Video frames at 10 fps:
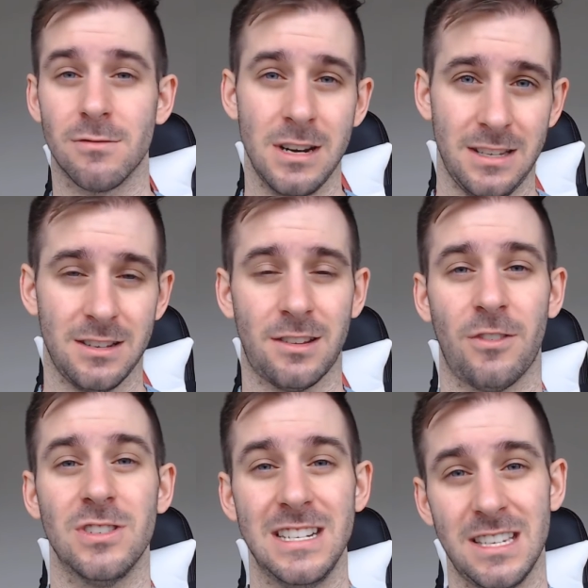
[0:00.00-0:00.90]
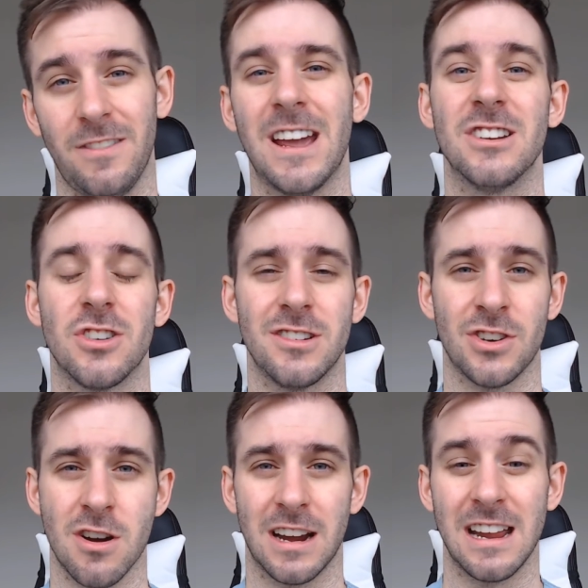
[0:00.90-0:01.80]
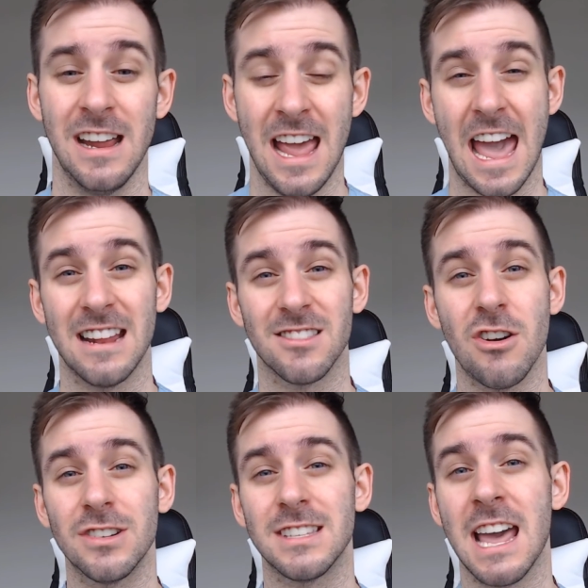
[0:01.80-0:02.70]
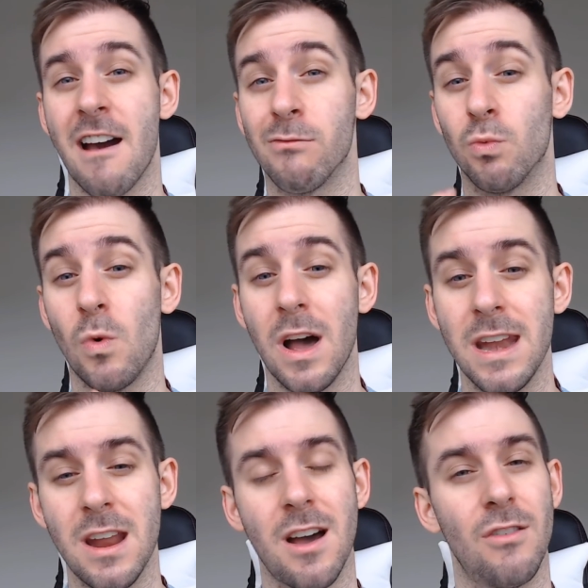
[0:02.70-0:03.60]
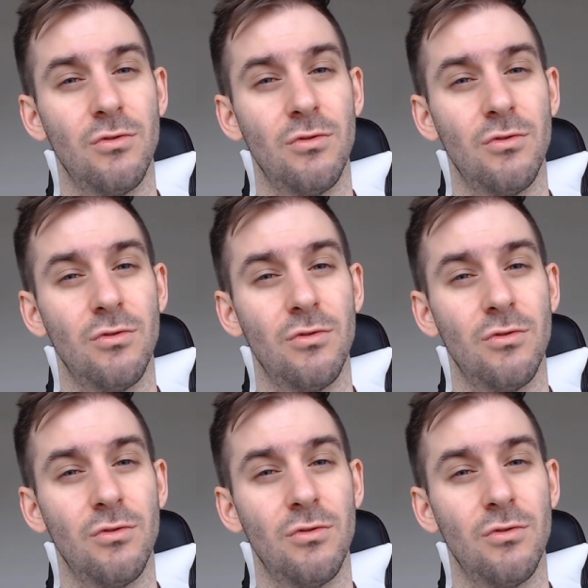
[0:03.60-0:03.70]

reasons for disadvantage on a target, and as long as they have 1